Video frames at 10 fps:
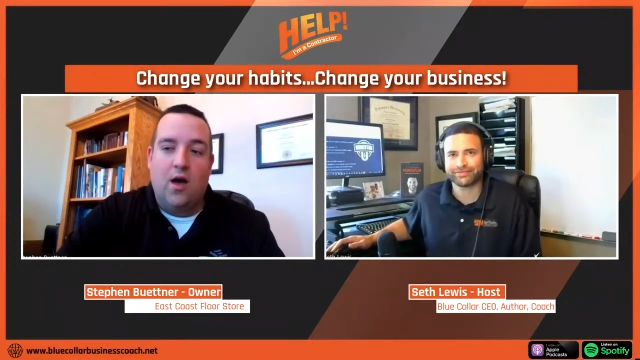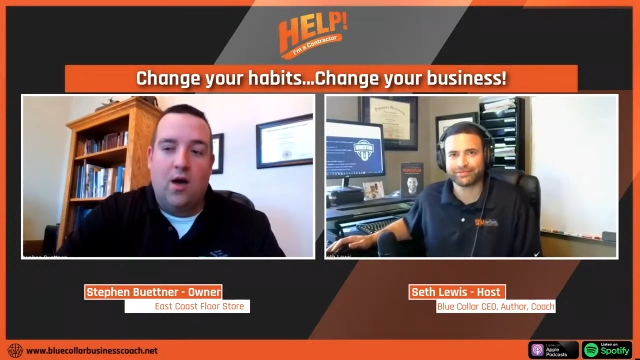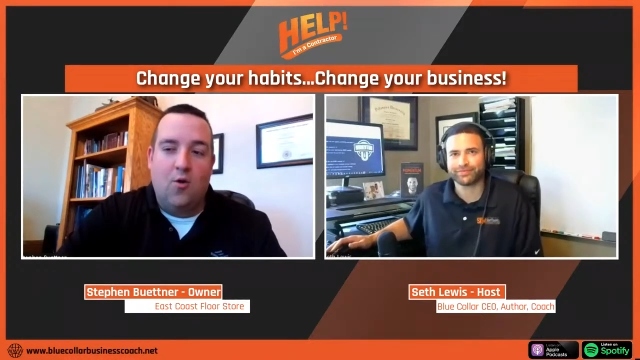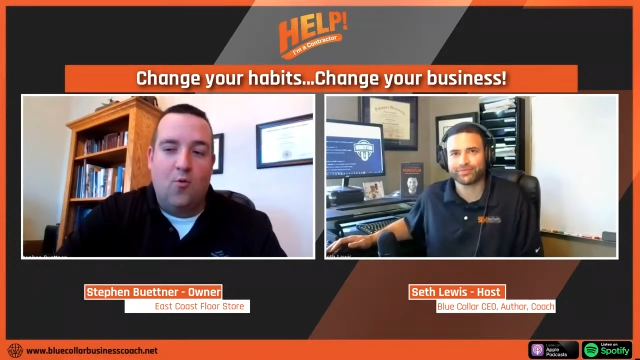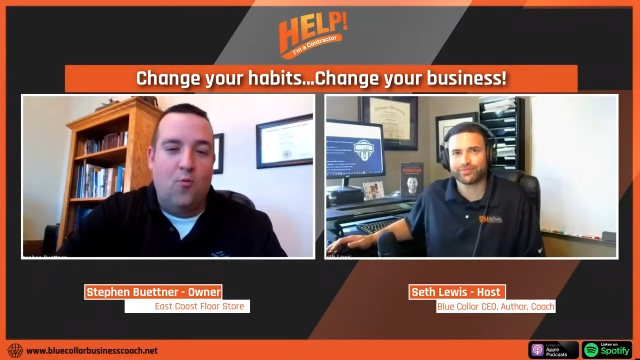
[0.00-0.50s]

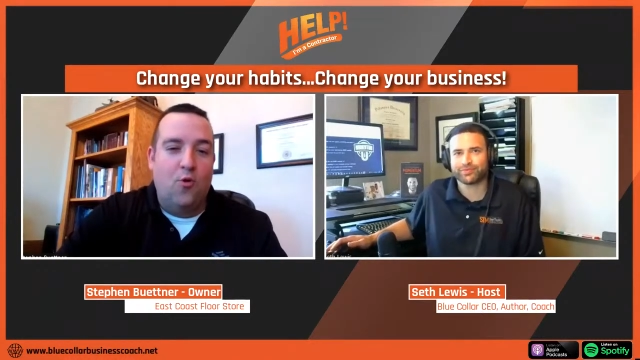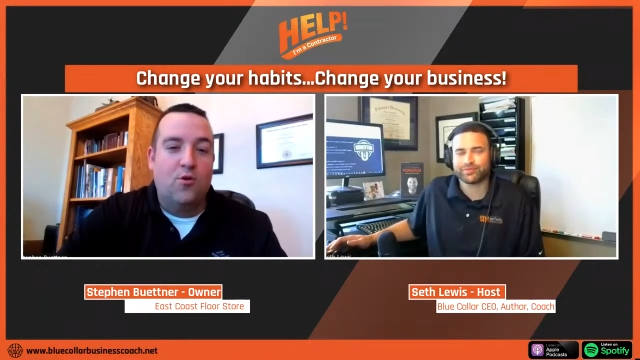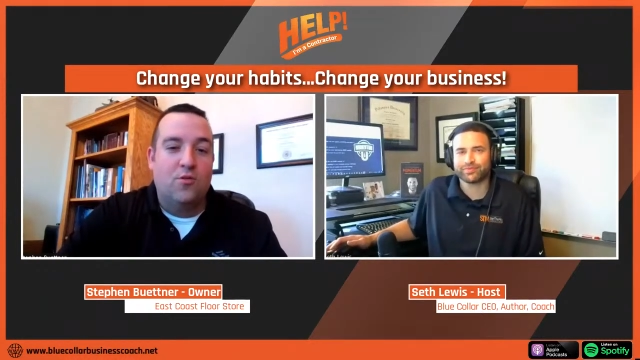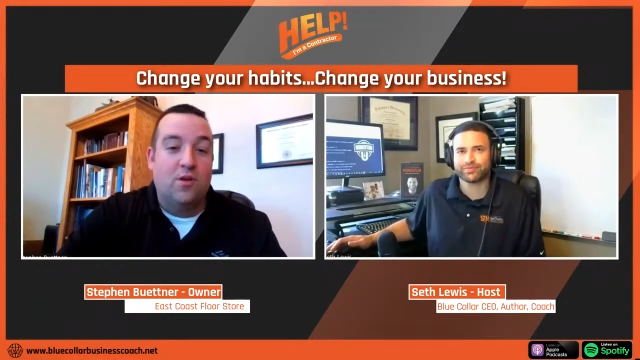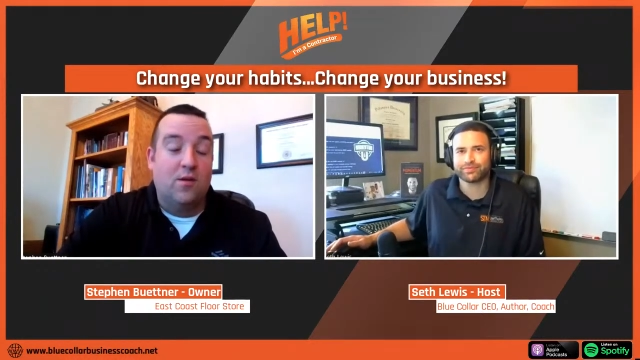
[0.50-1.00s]
Speaker 1: uh,
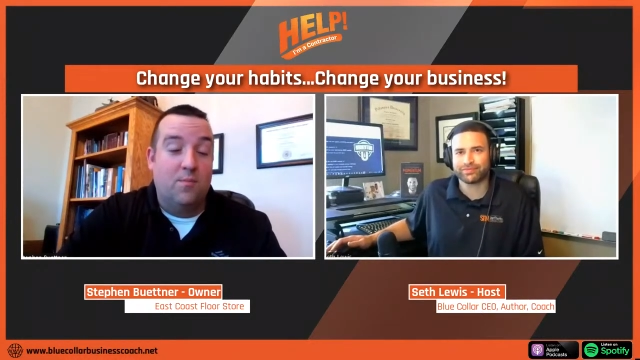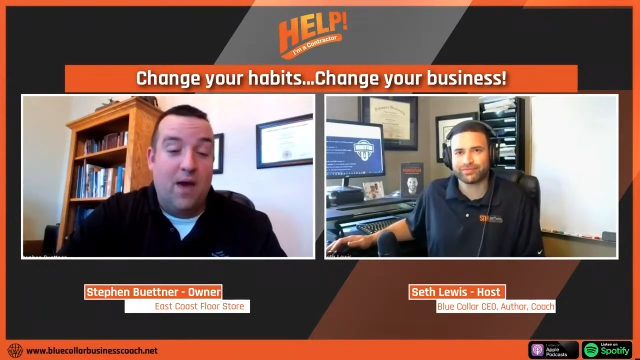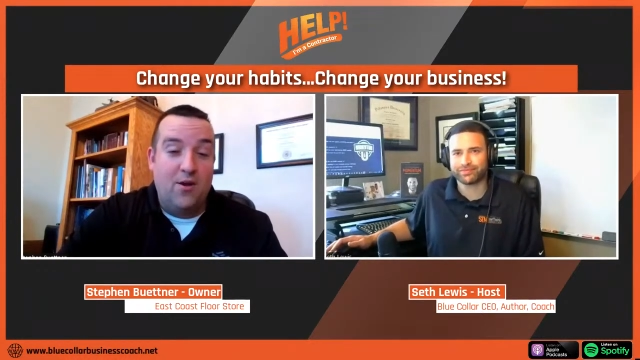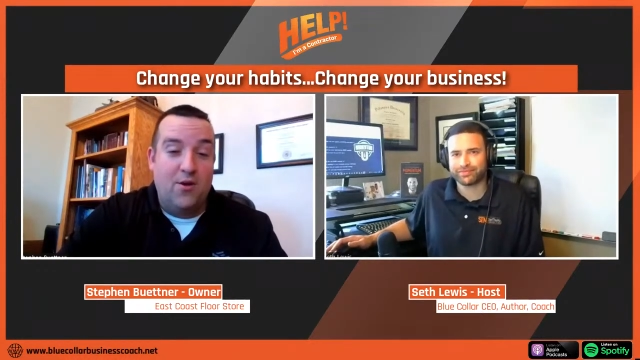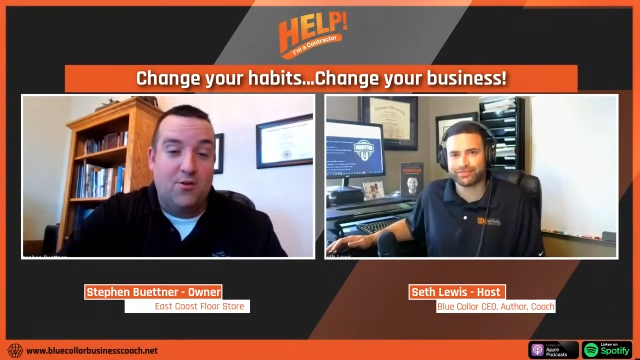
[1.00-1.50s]
what are the
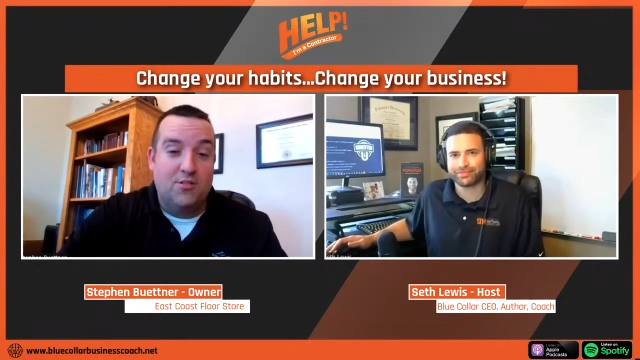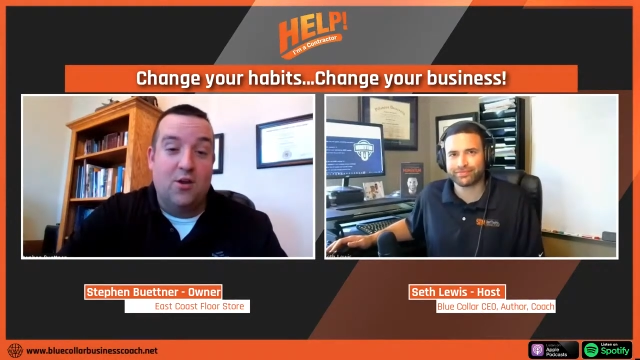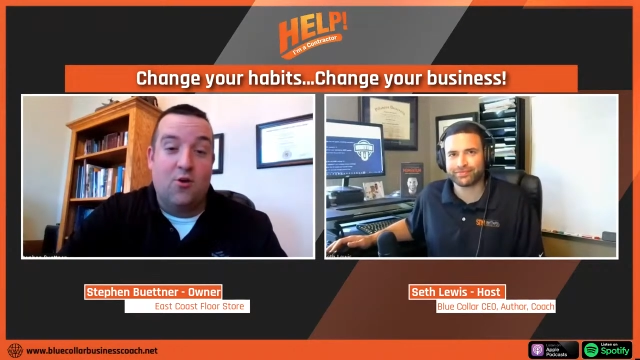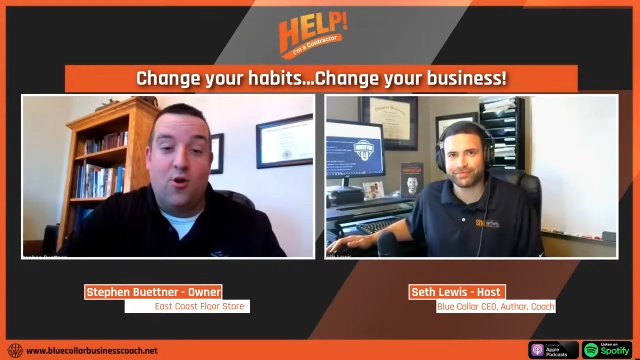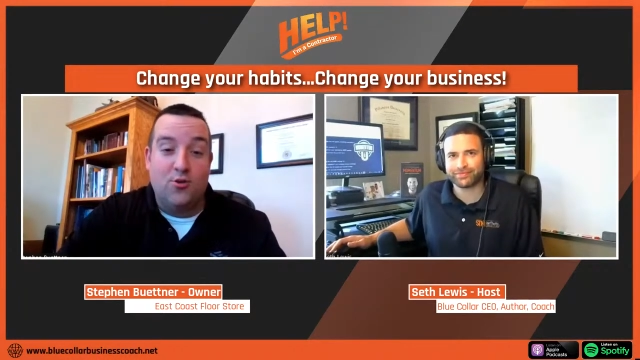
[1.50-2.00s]

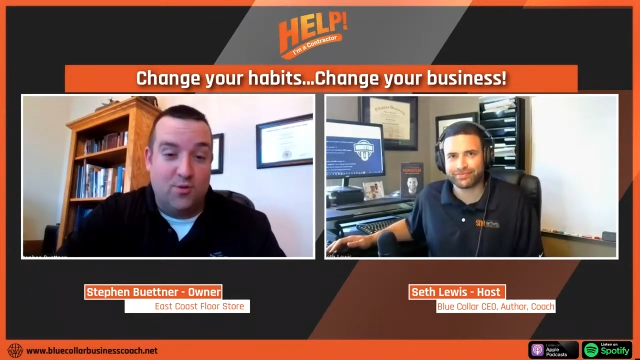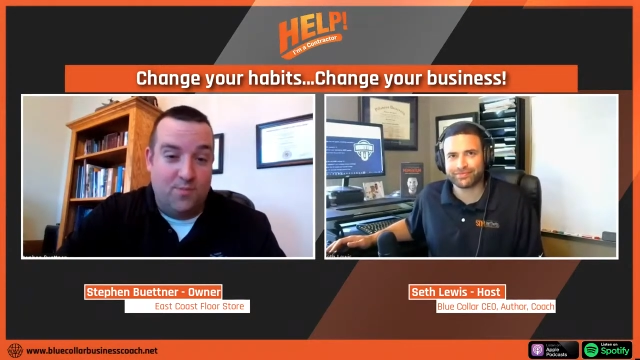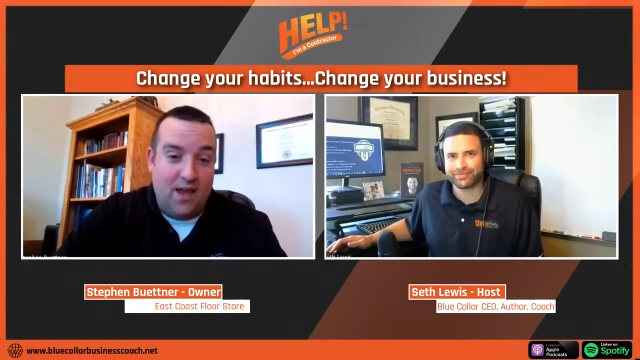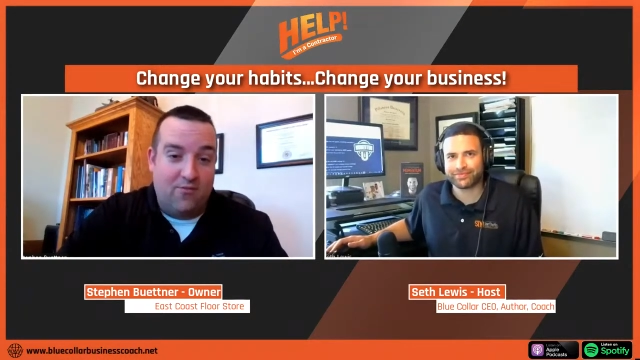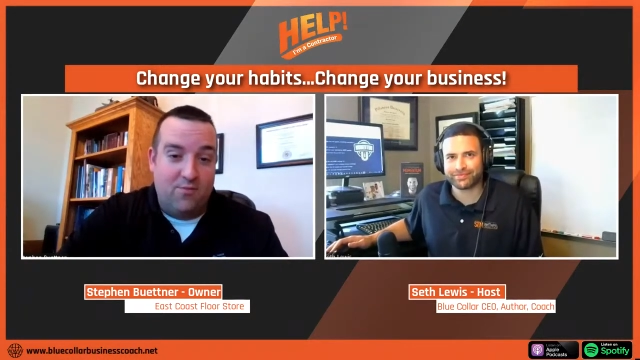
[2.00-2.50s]
competitors that are
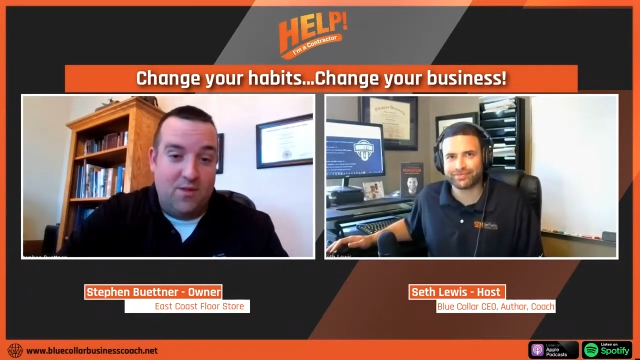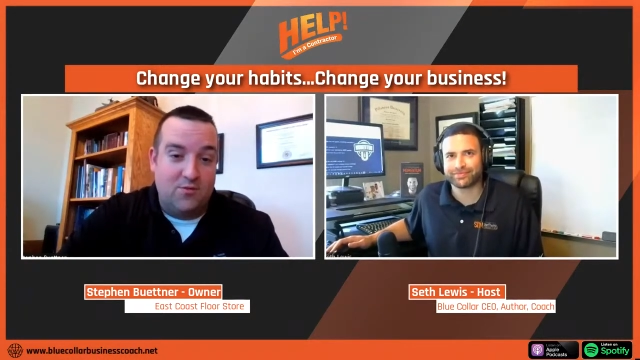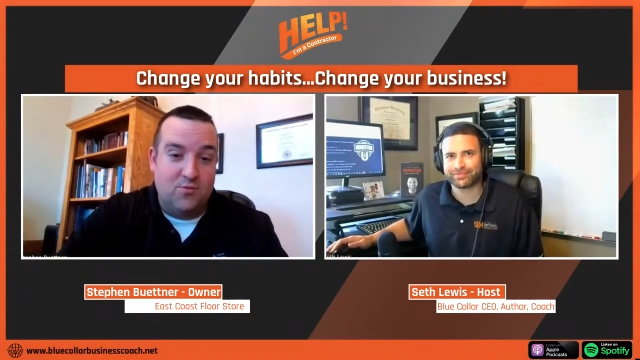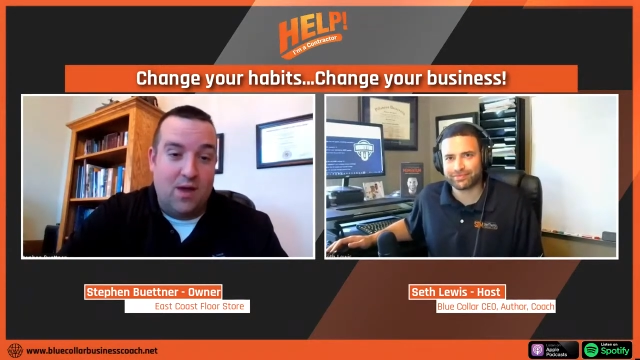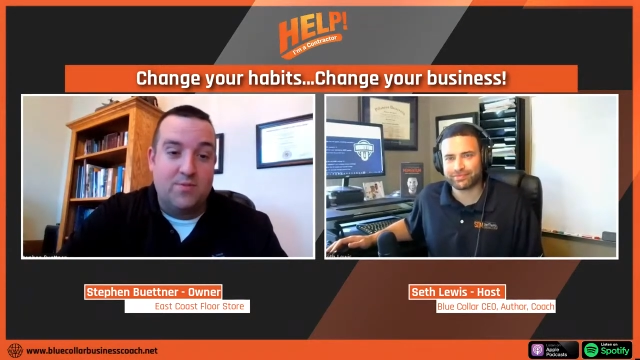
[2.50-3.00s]
also buying from
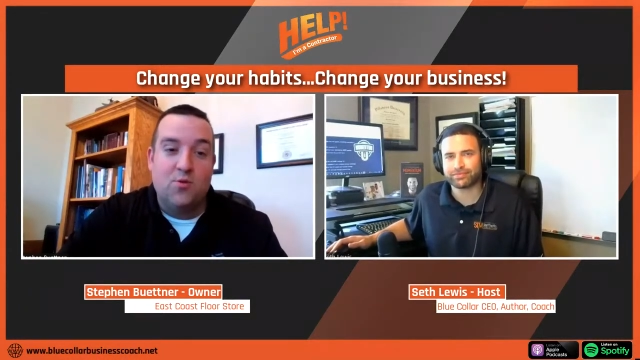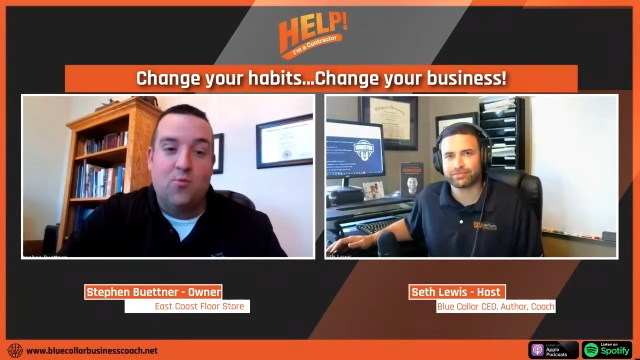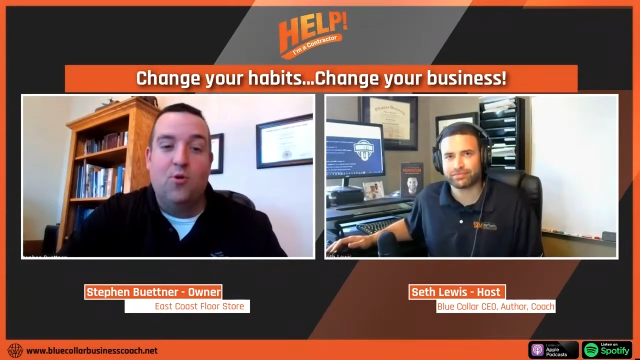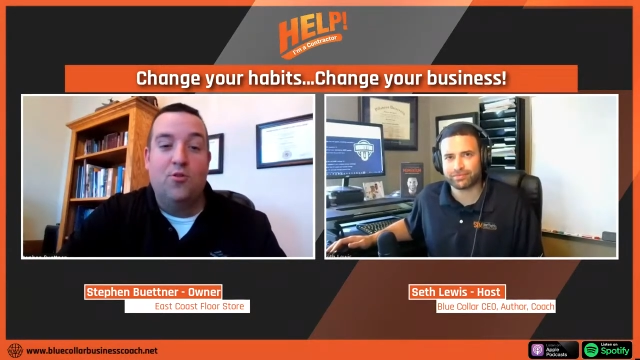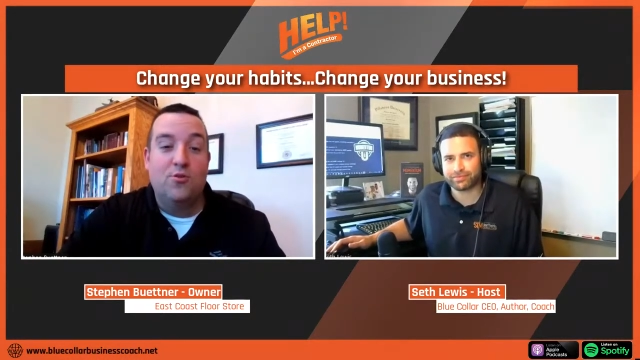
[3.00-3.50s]
those
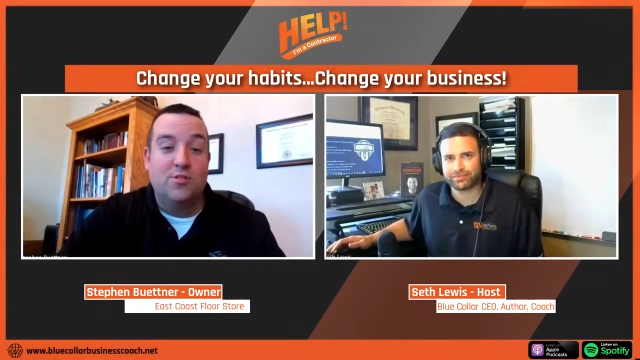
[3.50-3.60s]
reps? What